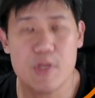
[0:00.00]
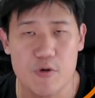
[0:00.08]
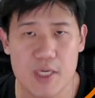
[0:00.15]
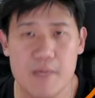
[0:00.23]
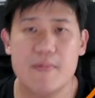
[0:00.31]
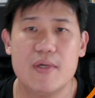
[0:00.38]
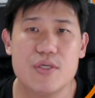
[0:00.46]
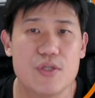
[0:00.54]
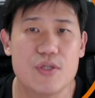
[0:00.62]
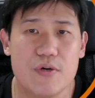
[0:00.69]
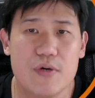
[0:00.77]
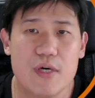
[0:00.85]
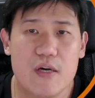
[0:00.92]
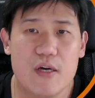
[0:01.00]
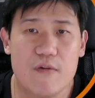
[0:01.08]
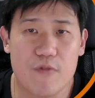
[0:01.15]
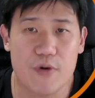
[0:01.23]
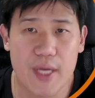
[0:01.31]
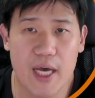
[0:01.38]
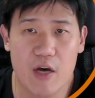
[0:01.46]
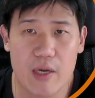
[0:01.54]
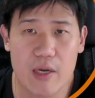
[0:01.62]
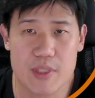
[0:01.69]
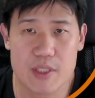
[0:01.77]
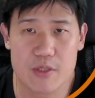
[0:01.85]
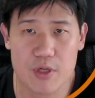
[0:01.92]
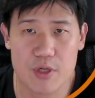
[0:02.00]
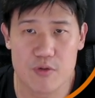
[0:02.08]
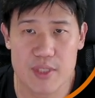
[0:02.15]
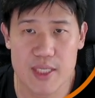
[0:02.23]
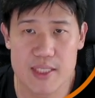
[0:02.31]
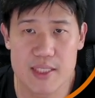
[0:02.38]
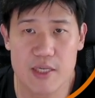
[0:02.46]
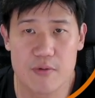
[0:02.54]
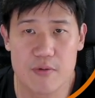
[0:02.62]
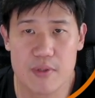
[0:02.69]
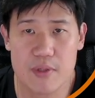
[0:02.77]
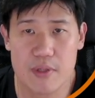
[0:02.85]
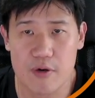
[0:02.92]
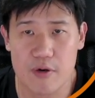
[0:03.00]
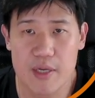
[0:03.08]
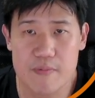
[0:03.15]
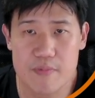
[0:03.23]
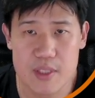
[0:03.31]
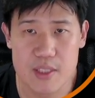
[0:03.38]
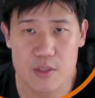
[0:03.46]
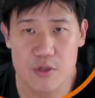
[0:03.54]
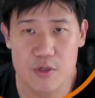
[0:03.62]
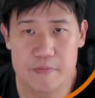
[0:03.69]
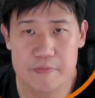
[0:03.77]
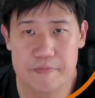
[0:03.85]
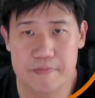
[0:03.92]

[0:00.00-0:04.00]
Okay, so for now, I'm just going to test this out. All right, this is good.